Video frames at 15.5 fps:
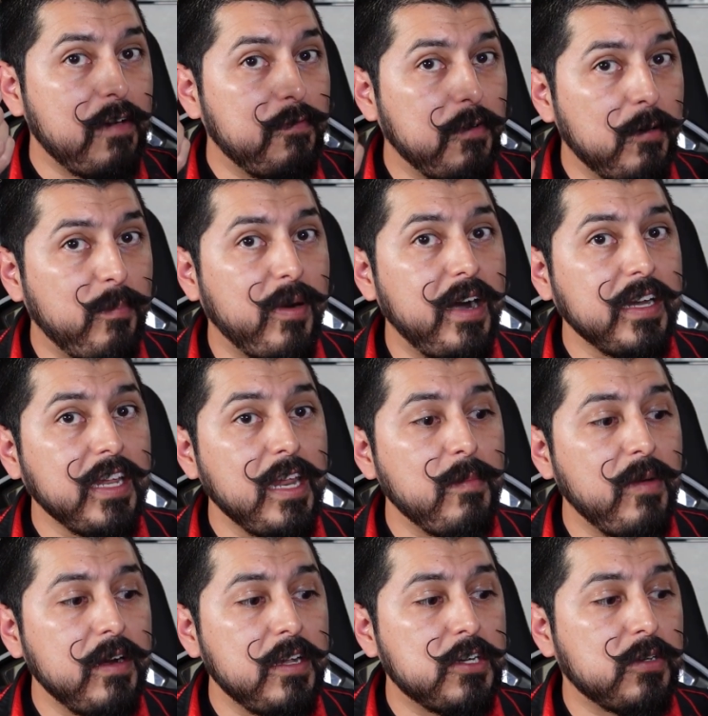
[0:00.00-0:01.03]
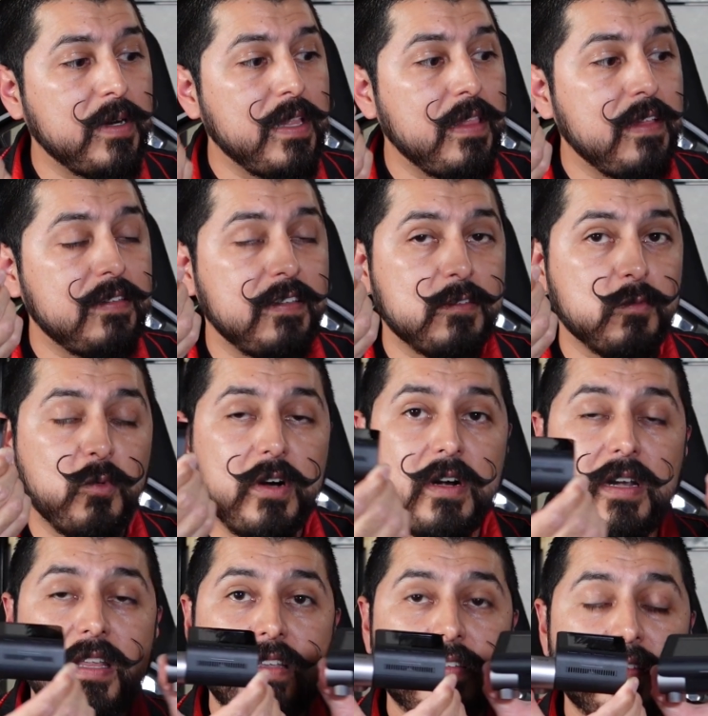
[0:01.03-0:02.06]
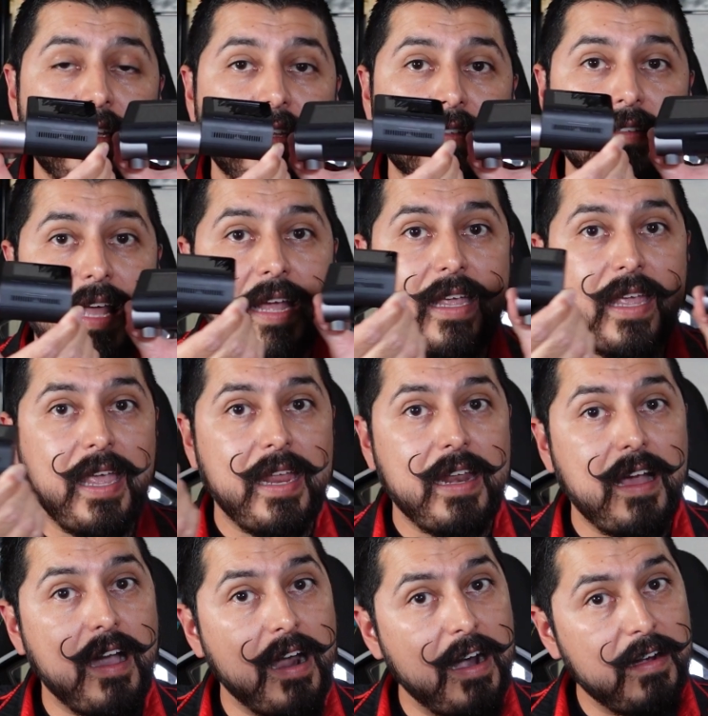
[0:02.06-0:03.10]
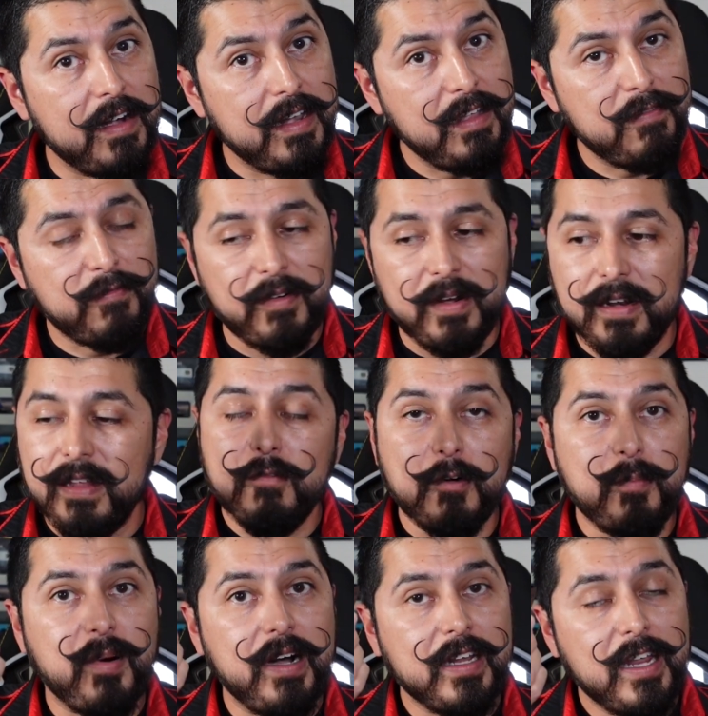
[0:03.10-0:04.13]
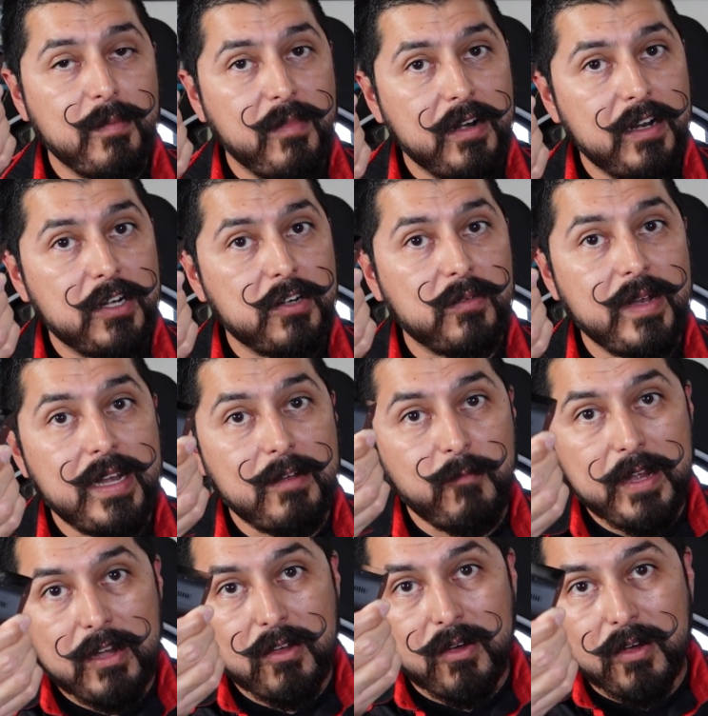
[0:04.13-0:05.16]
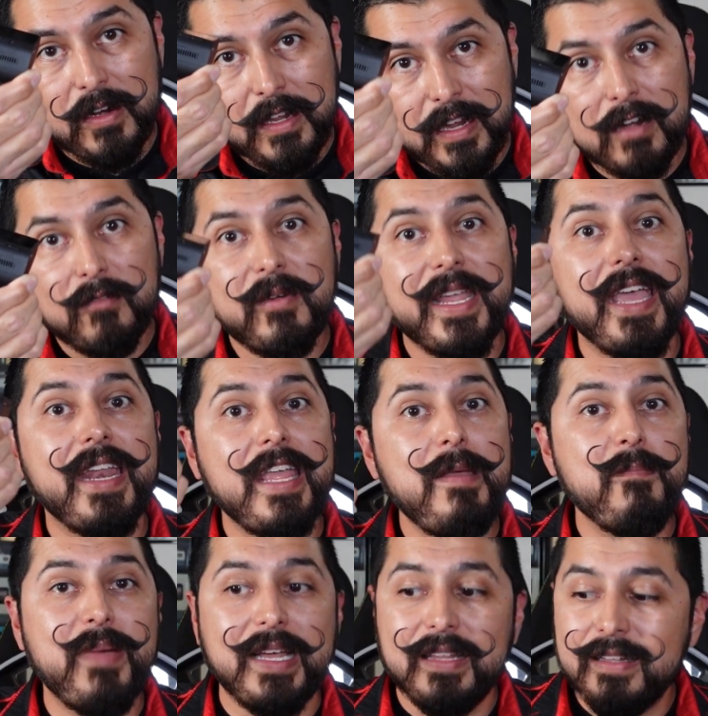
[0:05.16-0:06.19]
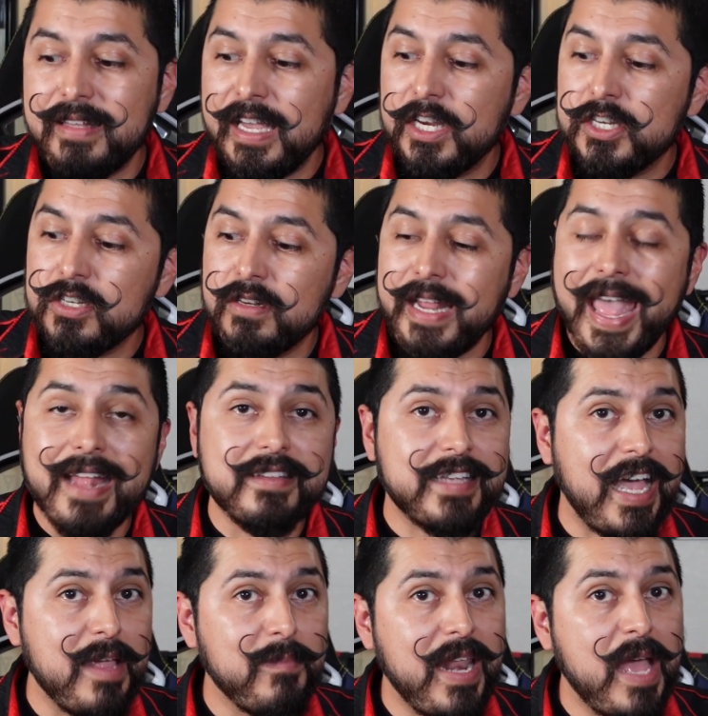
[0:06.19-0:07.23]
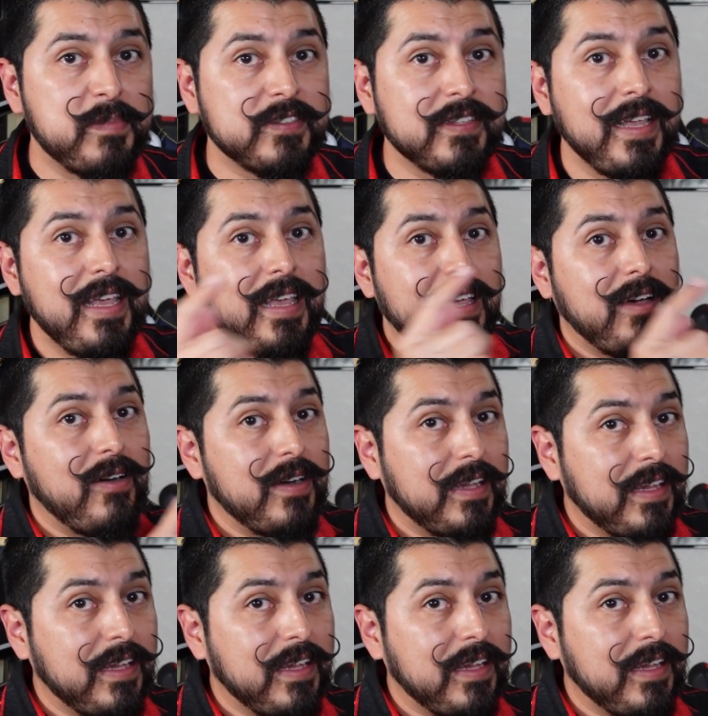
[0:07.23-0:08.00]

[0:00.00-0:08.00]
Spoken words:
for parking monitoring, this is where these things again are different. For parking monitoring, we know on here we get impact detection and time lapse. On